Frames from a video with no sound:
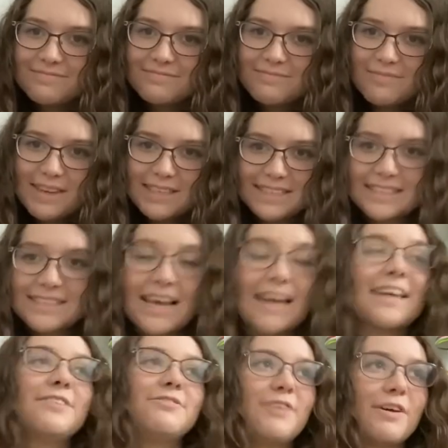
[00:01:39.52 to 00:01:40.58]
Mason's
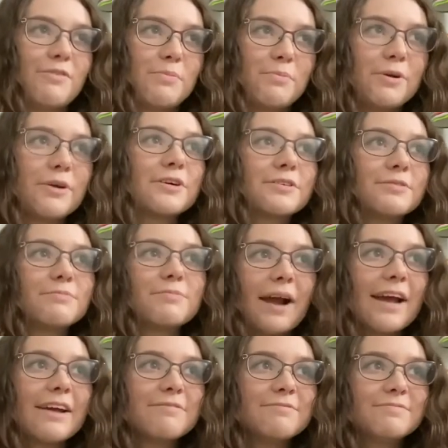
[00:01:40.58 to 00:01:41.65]
second favorite book,
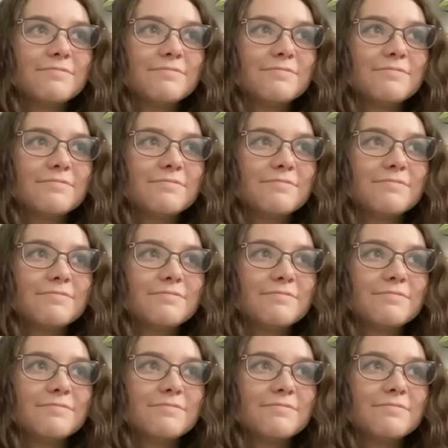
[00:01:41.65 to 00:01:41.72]
right?